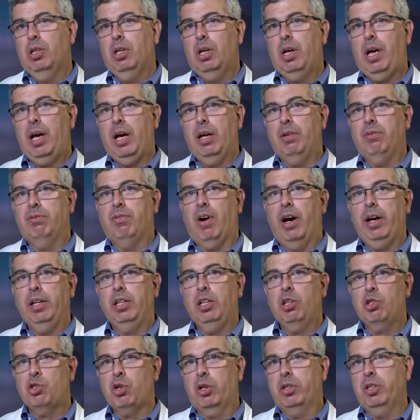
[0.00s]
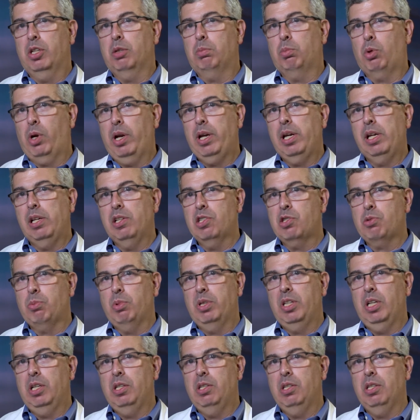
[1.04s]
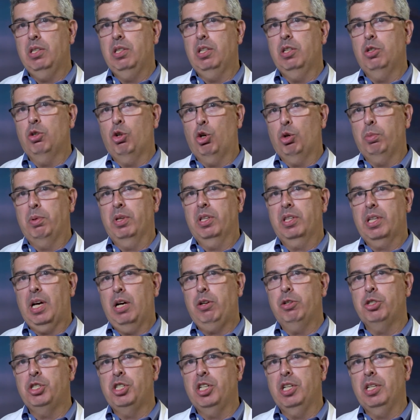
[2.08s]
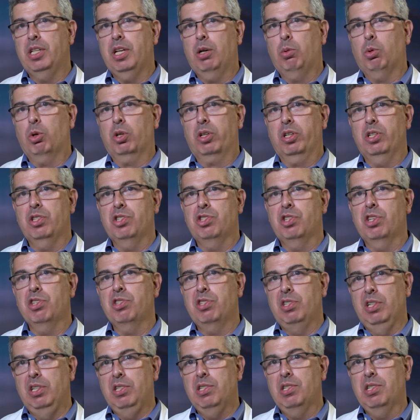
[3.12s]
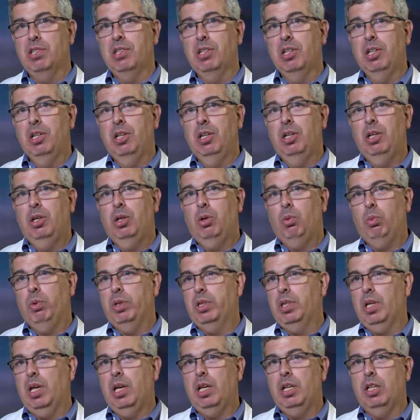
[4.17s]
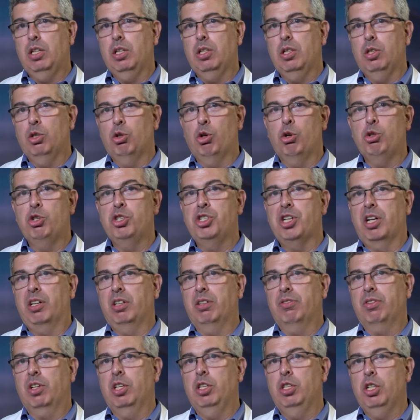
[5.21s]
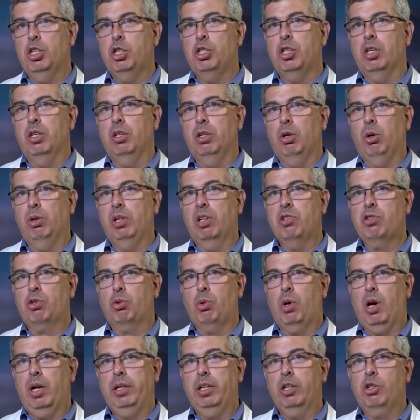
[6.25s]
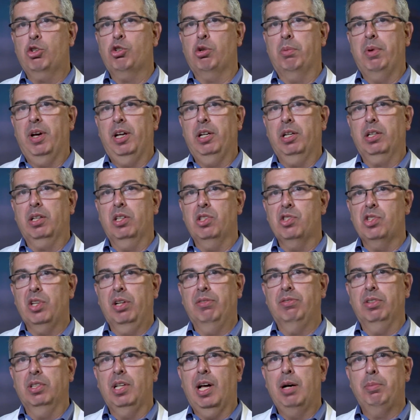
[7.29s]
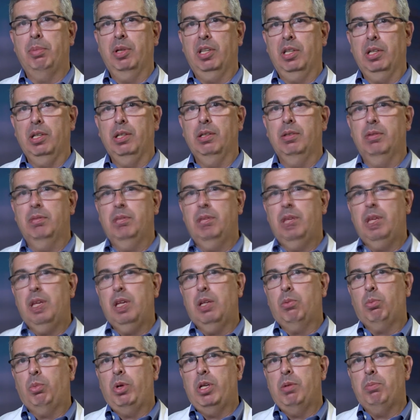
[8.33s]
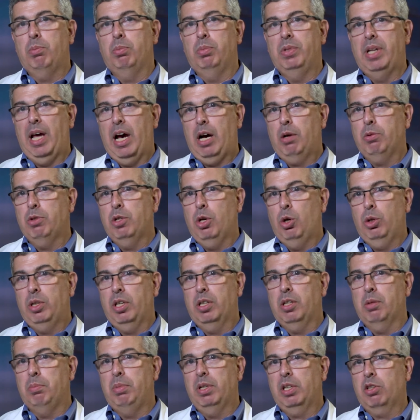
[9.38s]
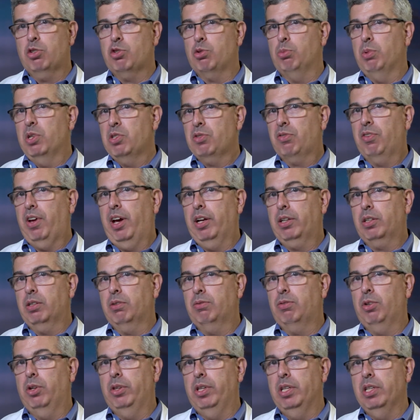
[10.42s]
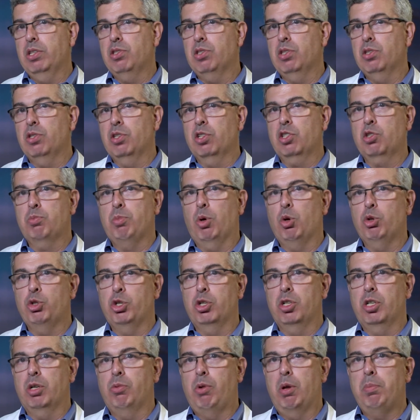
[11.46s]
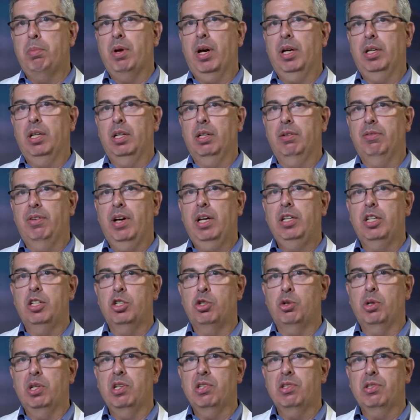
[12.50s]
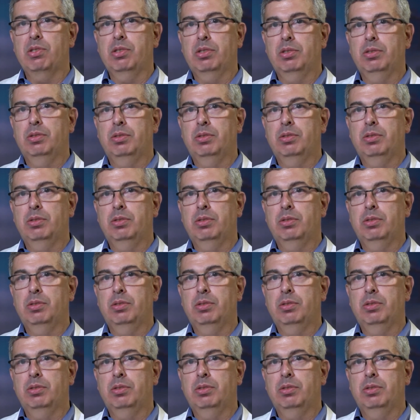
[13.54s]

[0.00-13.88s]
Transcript: had findings on their brains when they did the neuropathology that were consistent with a neurodegenerative condition known as chronic traumatic encephalopathy. And we now know that the biggest risk factor for this is exposure to repetitive head injuries.